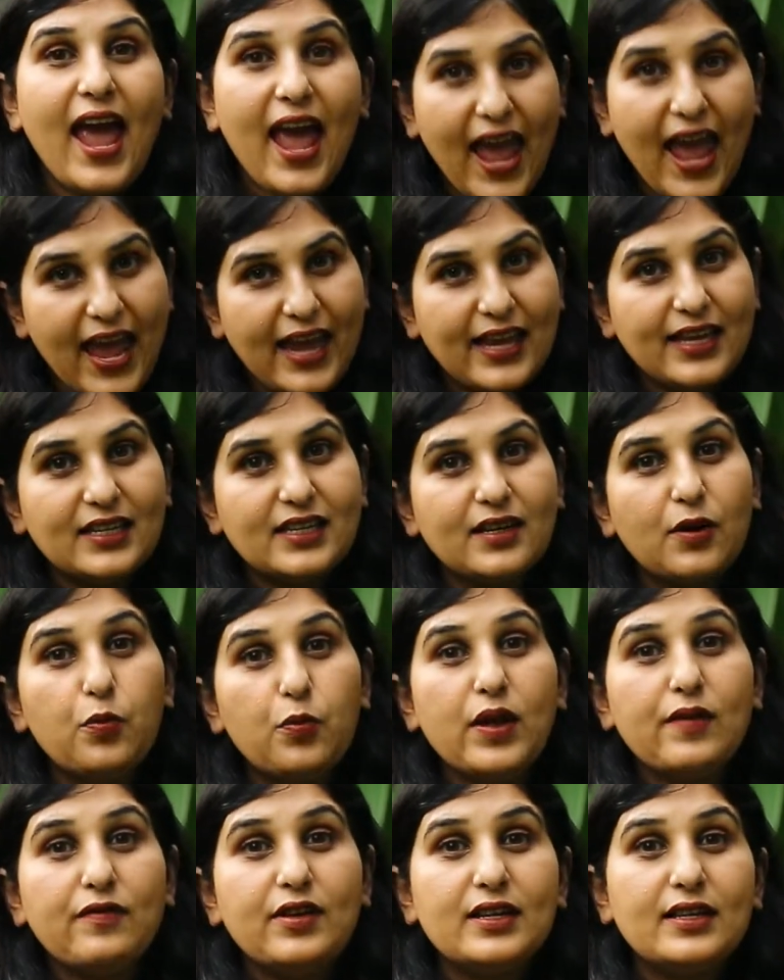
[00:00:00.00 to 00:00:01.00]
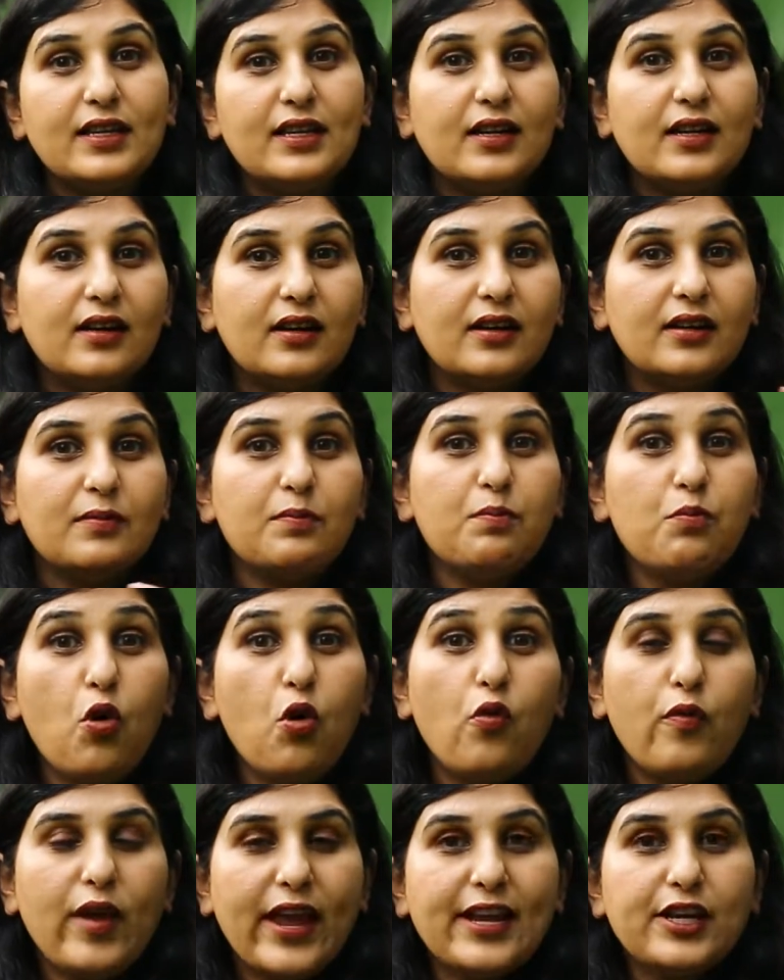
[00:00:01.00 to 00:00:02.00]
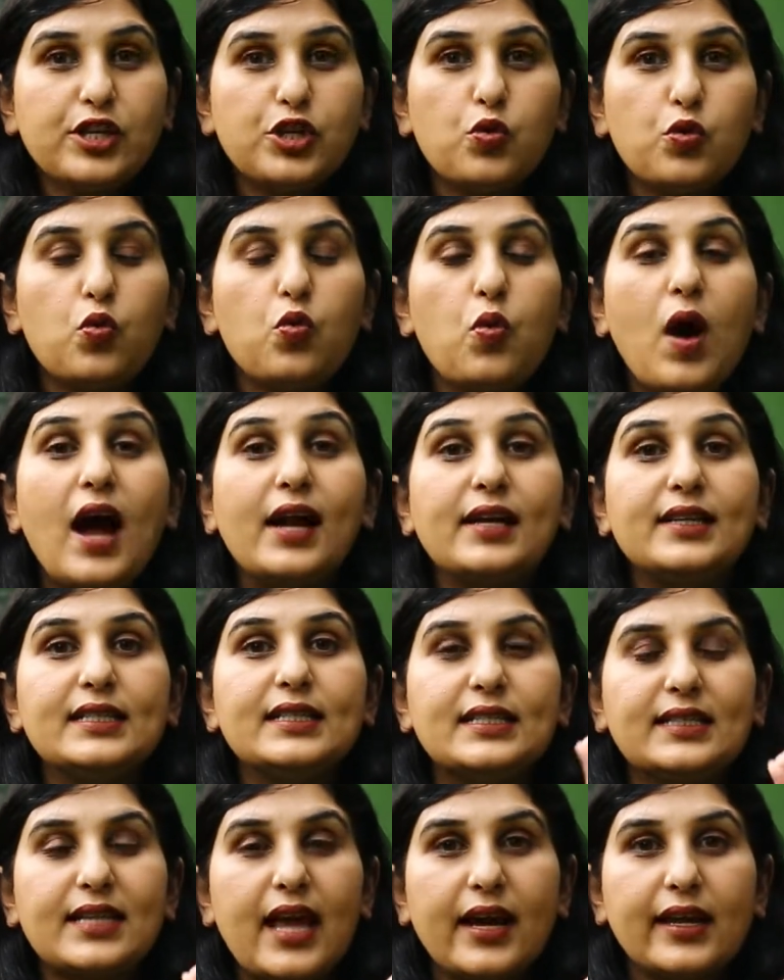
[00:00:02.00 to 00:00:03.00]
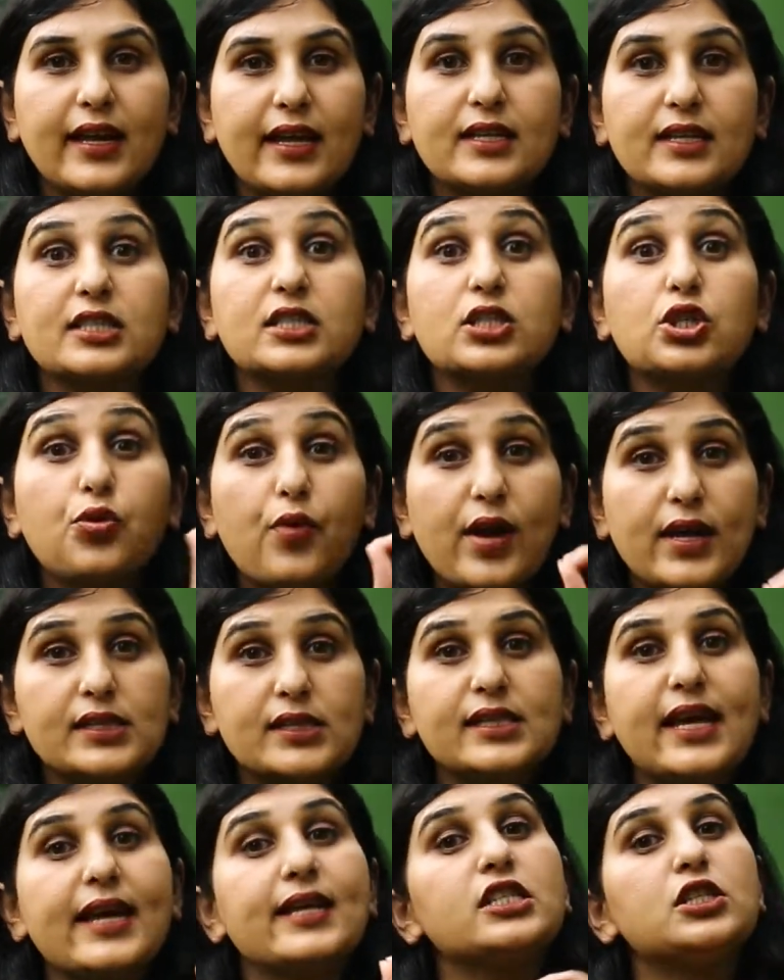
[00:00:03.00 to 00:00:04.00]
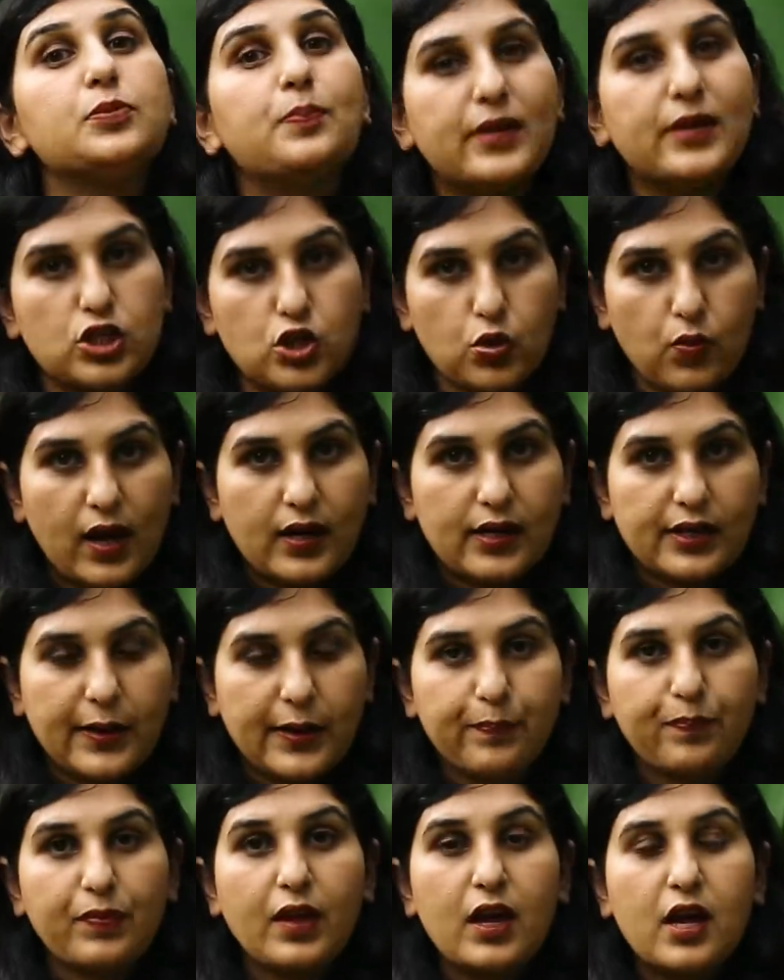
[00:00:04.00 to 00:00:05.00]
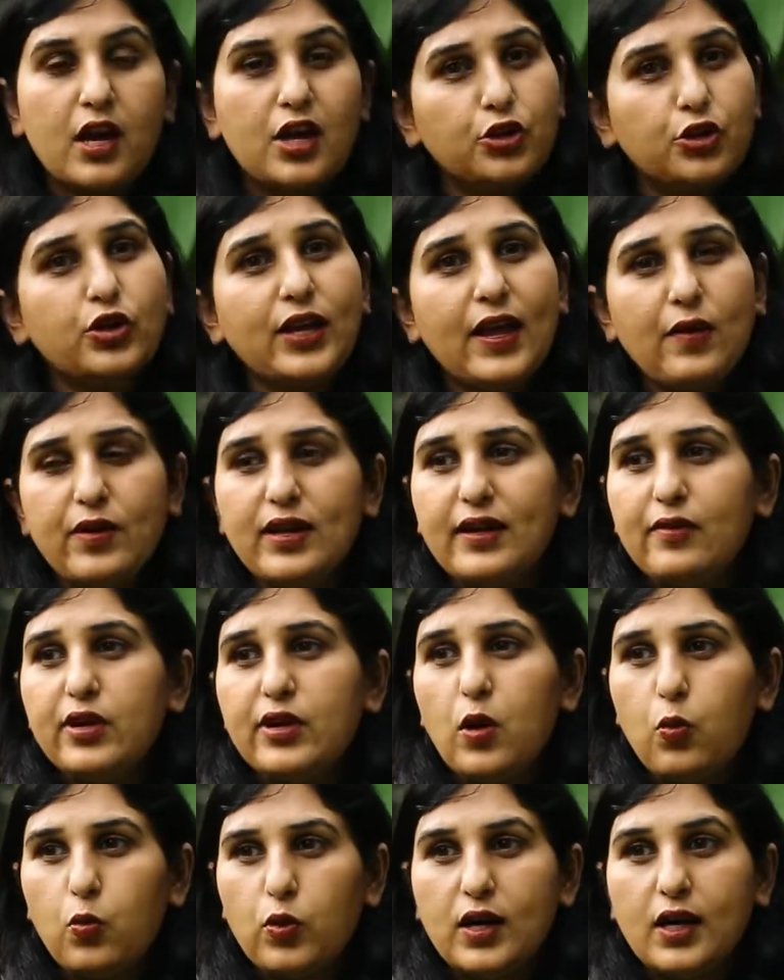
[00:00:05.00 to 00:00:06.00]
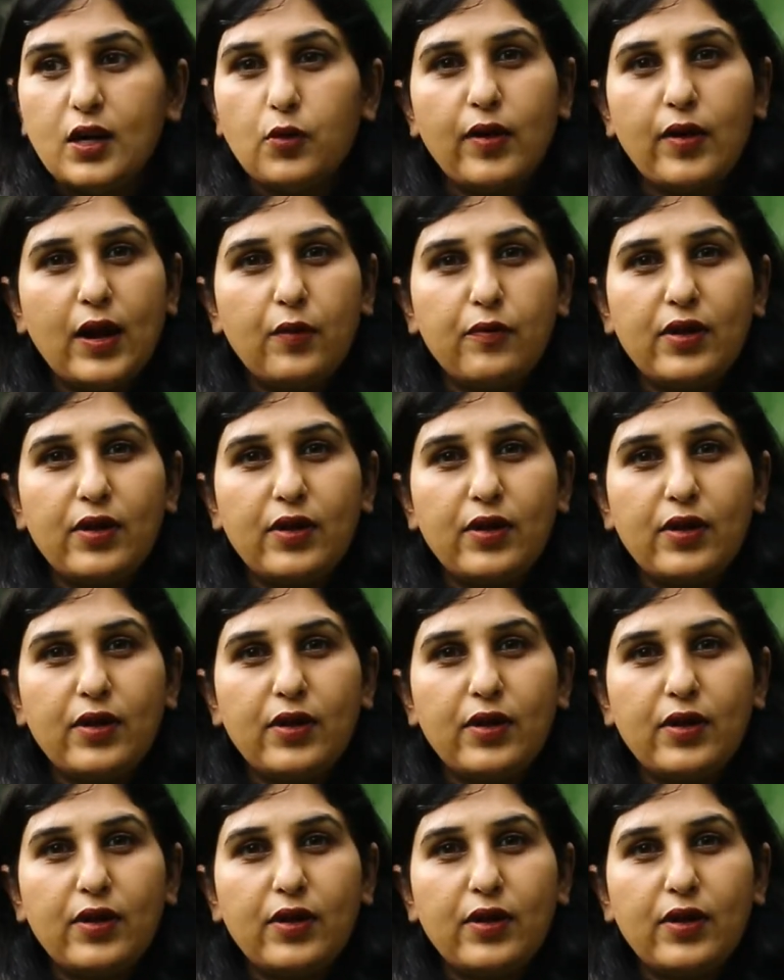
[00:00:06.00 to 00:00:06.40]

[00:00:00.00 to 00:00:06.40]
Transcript: And we will move into understanding stress and spirituality. Today we live in a world where